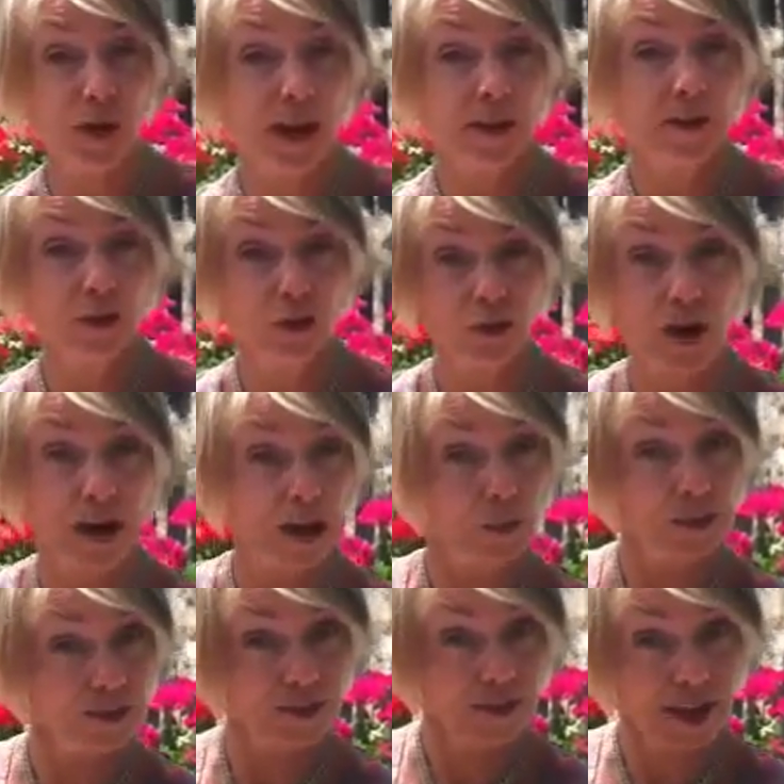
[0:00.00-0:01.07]
relish tray, and it
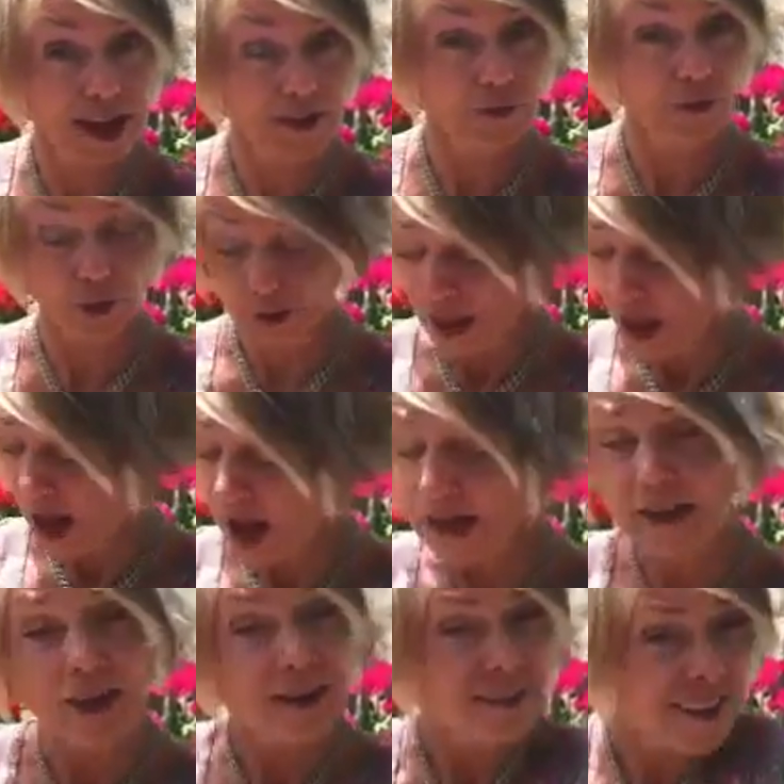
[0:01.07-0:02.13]
was delightful.
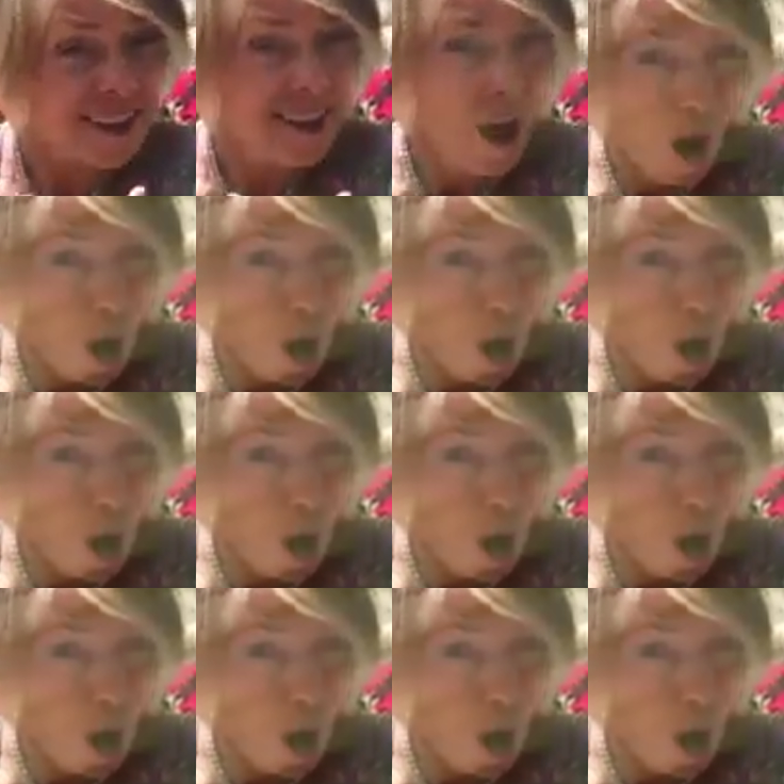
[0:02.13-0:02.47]
I didn't